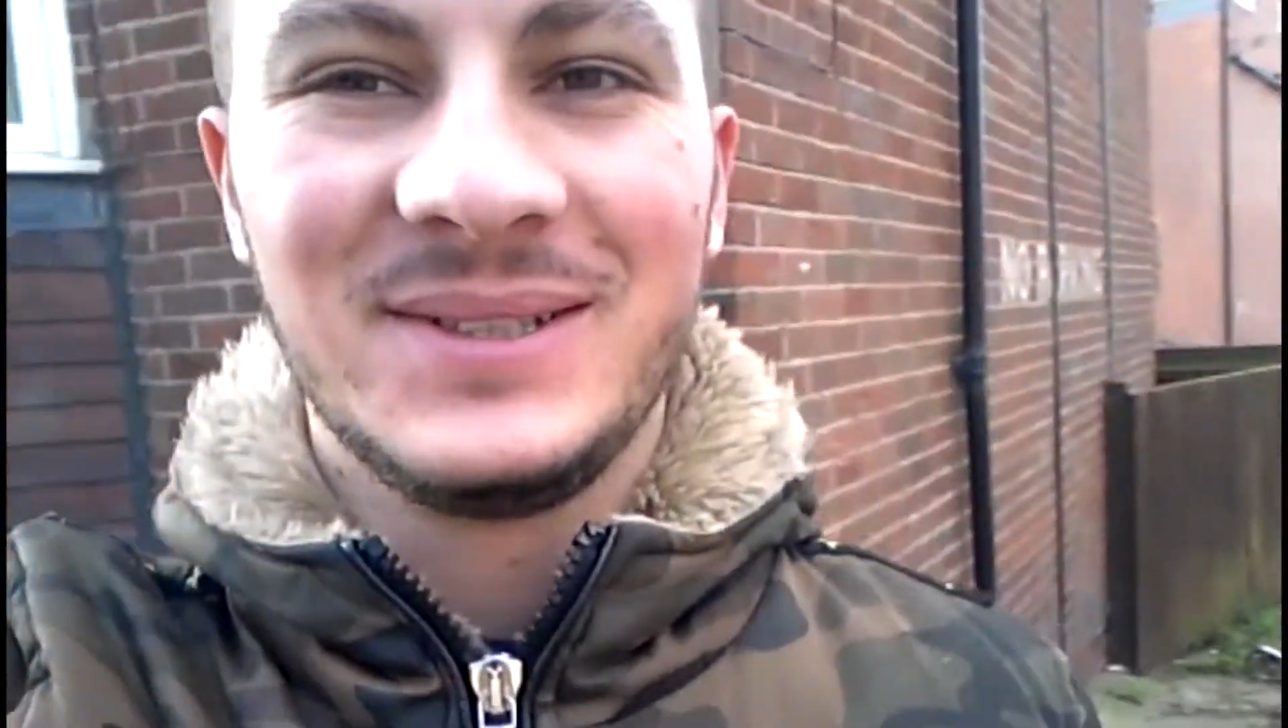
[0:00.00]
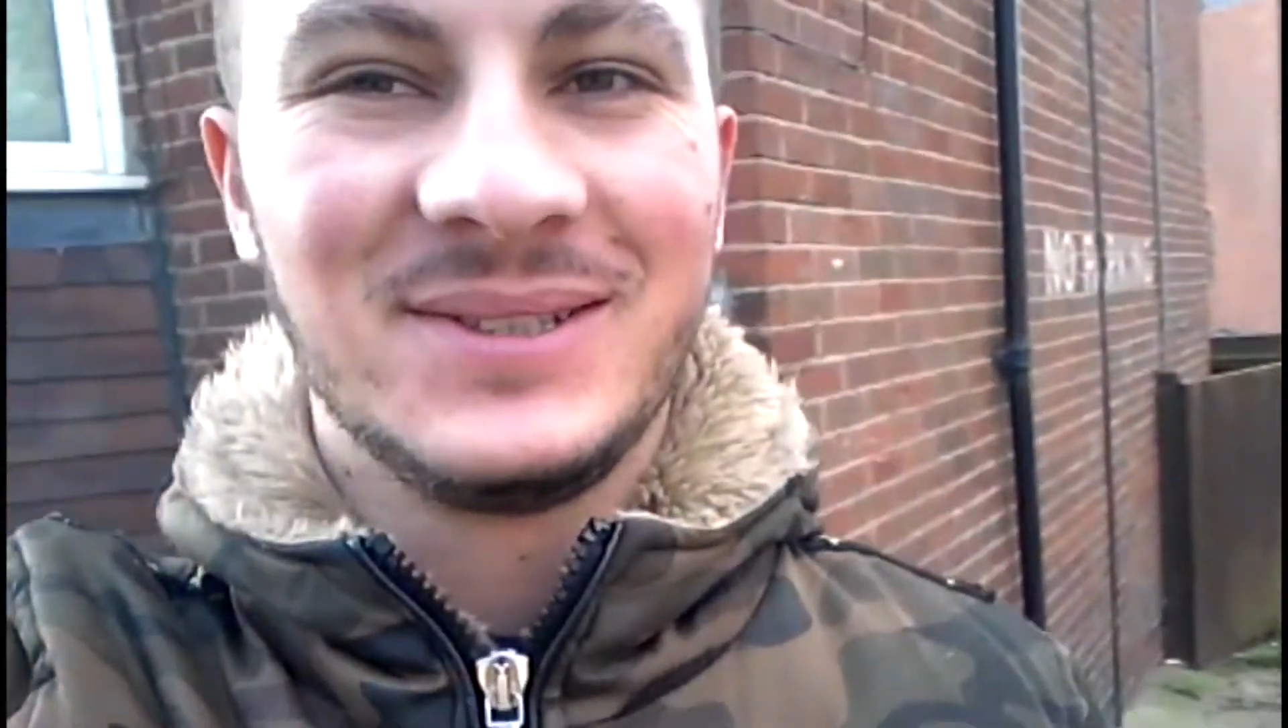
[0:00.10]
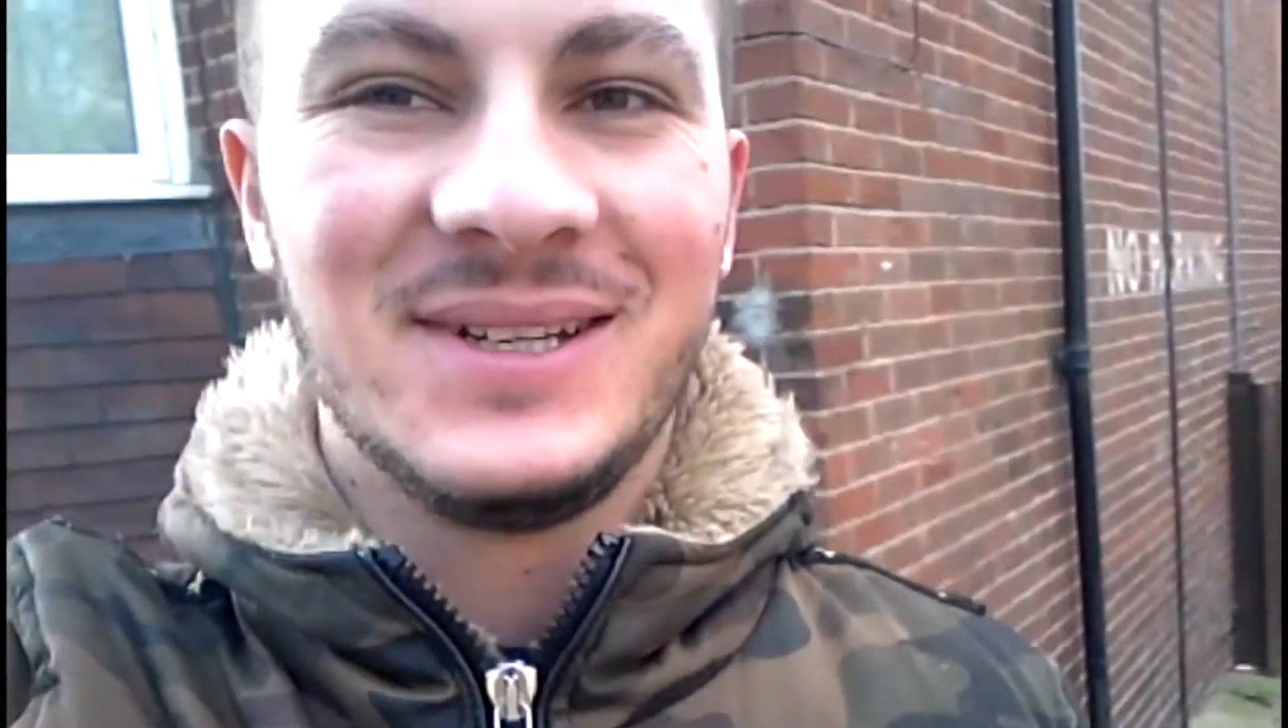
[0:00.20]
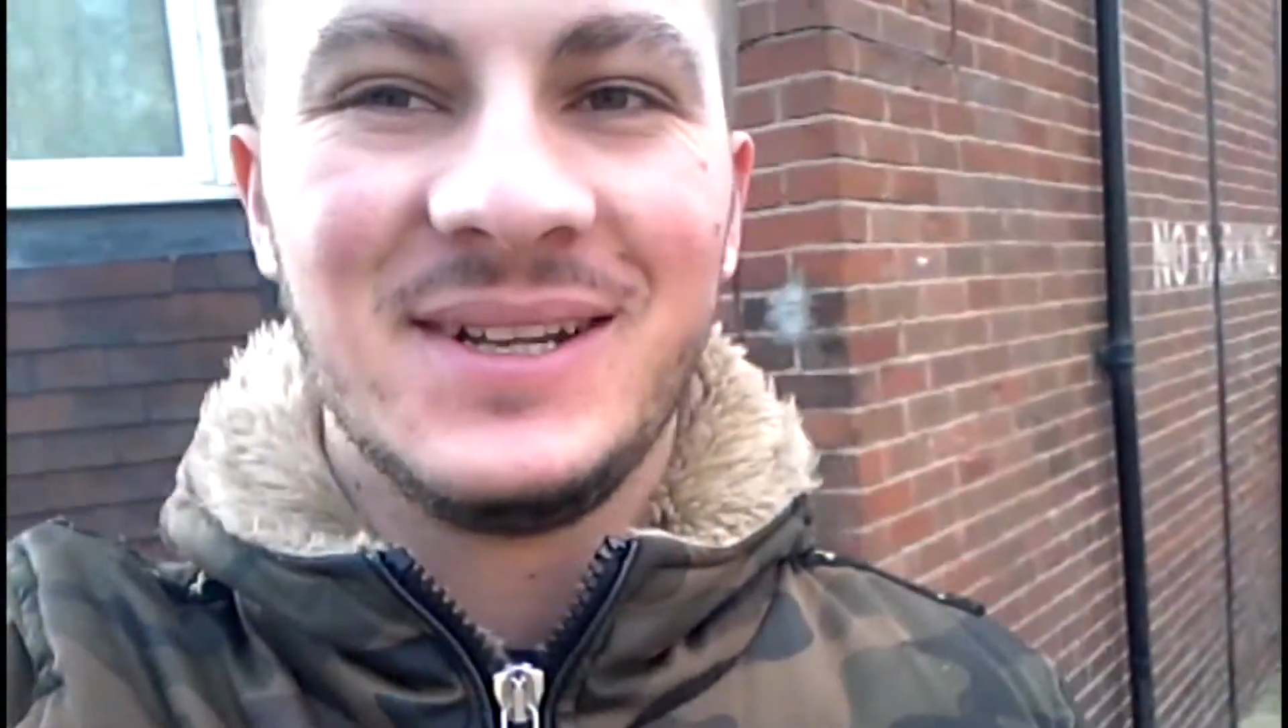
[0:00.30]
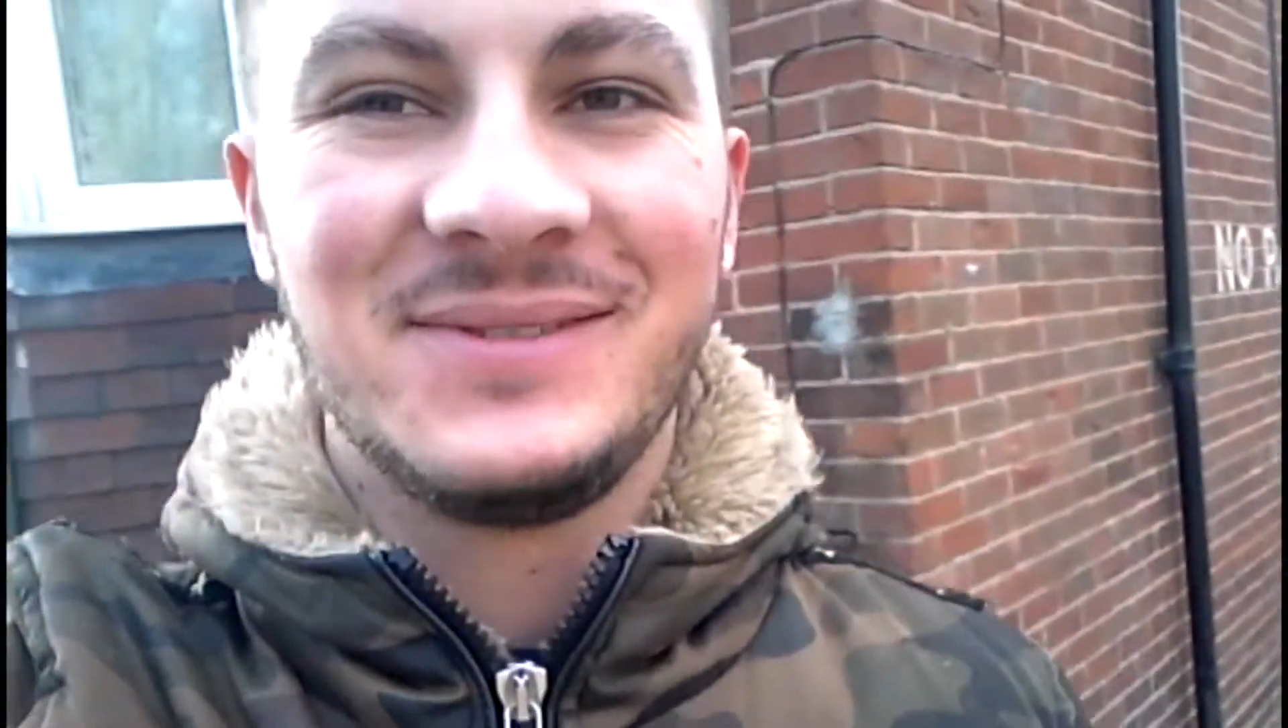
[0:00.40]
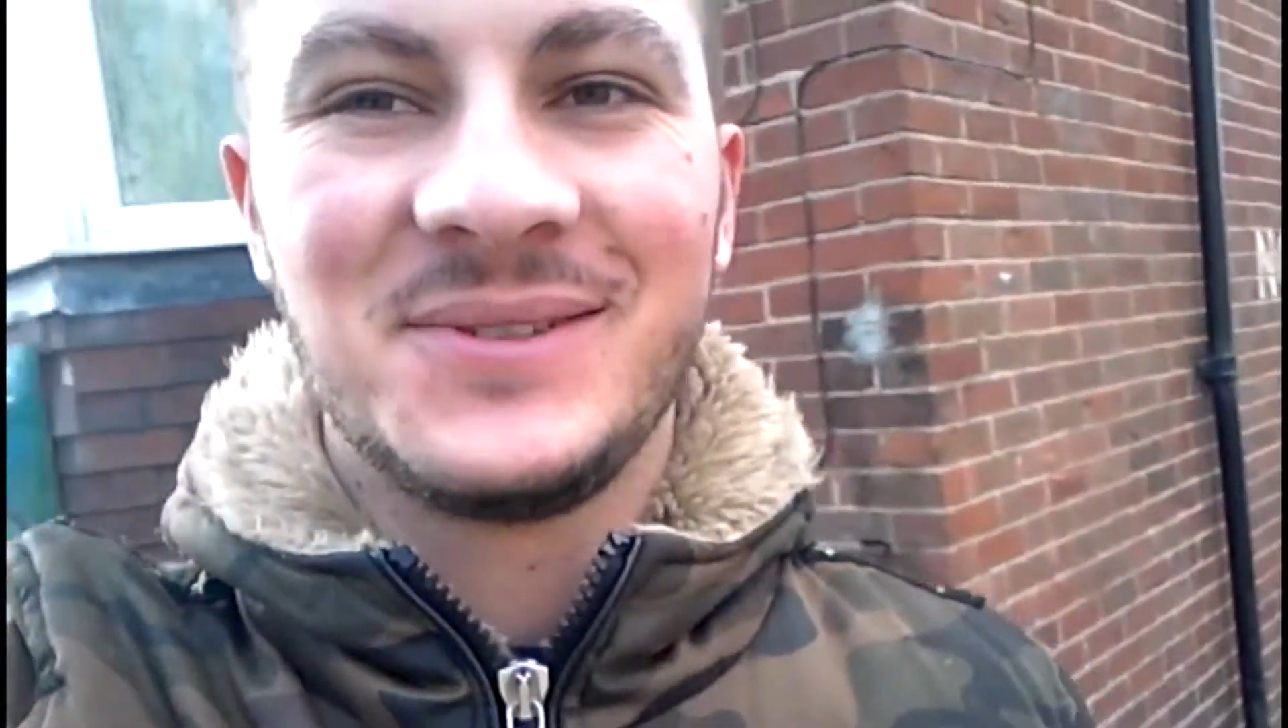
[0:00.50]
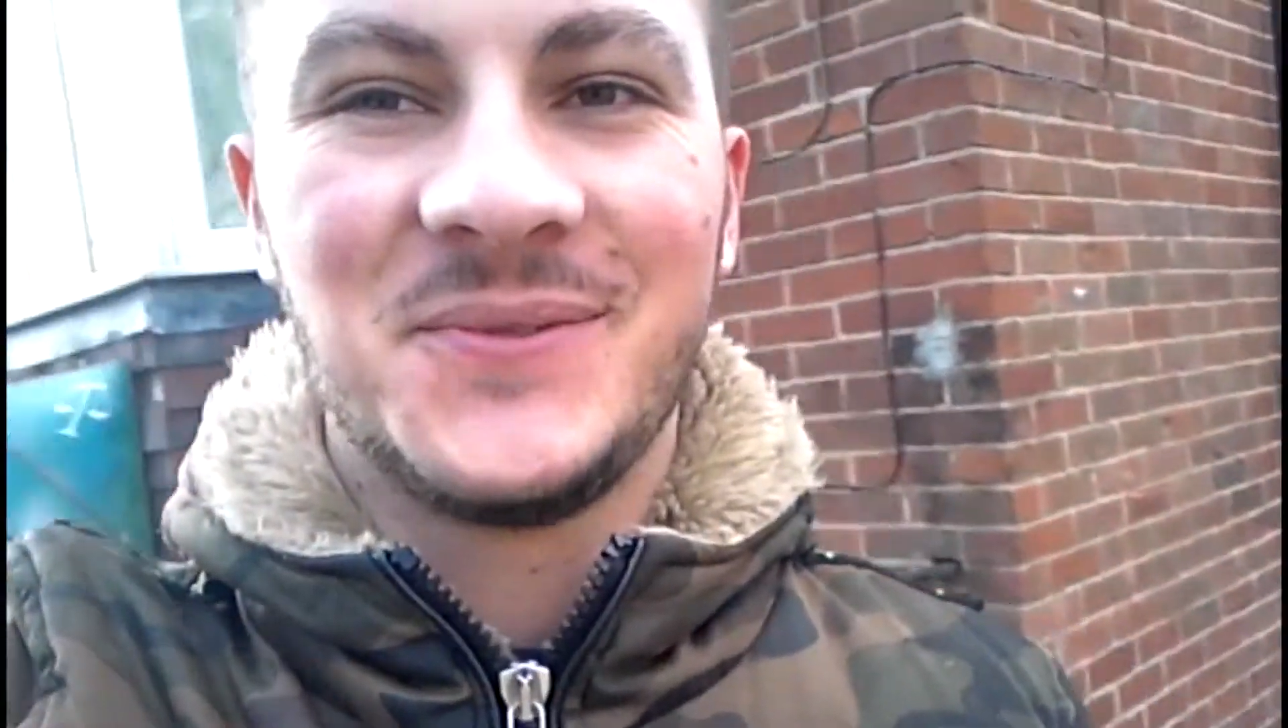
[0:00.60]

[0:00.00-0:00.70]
you don't have to